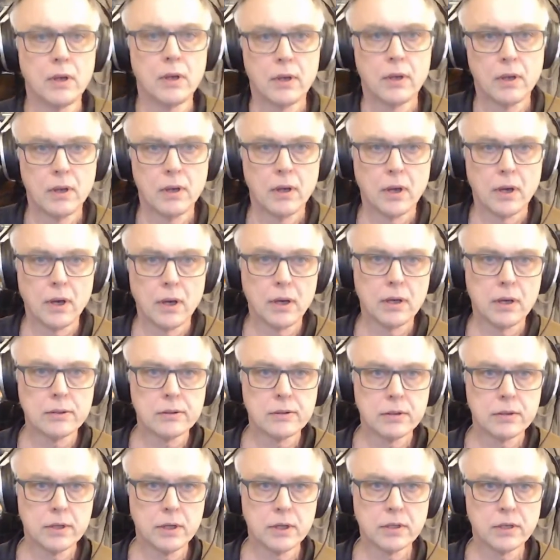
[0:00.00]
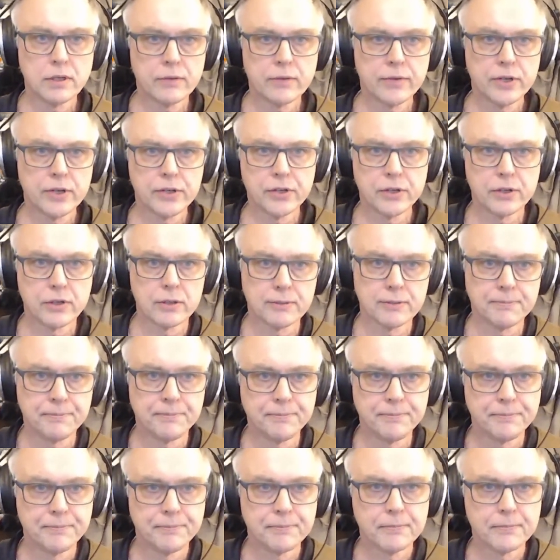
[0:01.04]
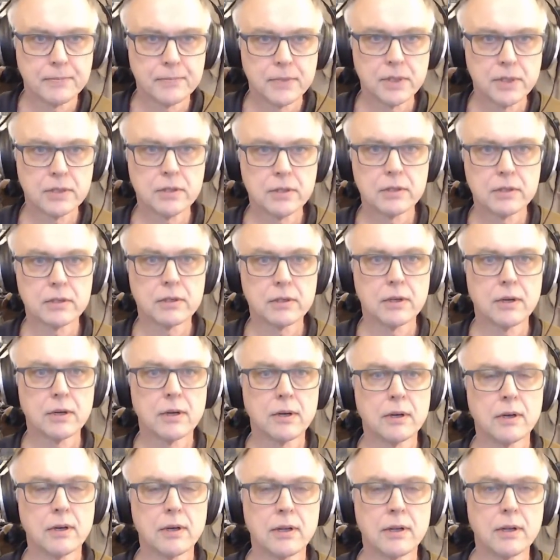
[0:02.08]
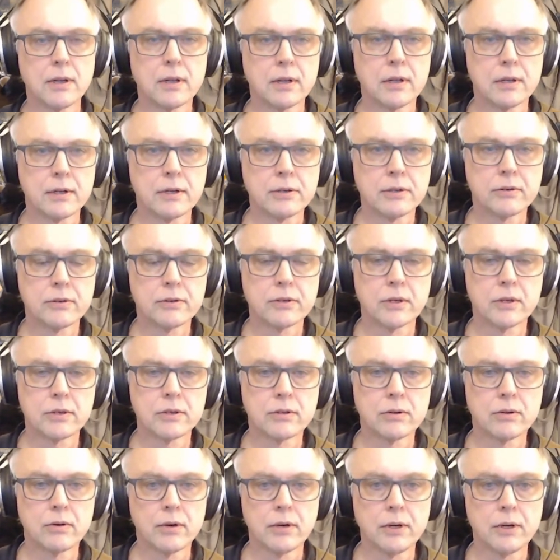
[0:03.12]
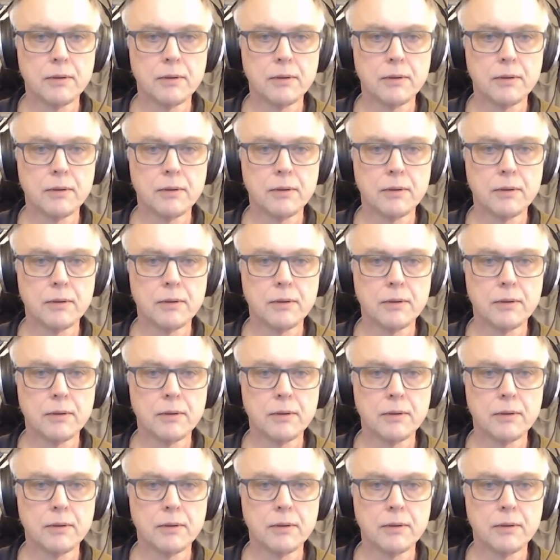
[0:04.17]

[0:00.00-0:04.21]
And today's adventure. This is a little interesting story.